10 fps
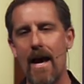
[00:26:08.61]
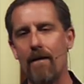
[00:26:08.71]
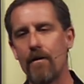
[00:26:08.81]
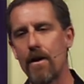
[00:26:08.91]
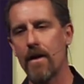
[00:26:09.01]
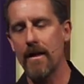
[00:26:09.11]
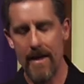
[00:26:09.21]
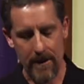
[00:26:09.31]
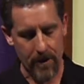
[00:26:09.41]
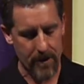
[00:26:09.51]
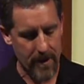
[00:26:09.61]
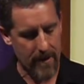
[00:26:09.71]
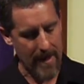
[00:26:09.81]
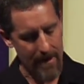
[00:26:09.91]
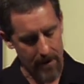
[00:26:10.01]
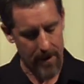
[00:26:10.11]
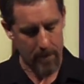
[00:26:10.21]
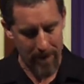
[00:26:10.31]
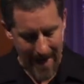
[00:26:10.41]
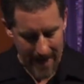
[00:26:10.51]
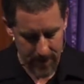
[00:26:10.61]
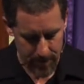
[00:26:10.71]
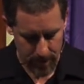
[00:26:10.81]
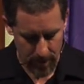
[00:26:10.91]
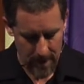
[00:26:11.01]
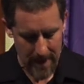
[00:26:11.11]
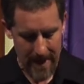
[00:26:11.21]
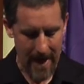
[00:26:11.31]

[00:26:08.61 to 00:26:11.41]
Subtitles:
everything necessary, everything possible,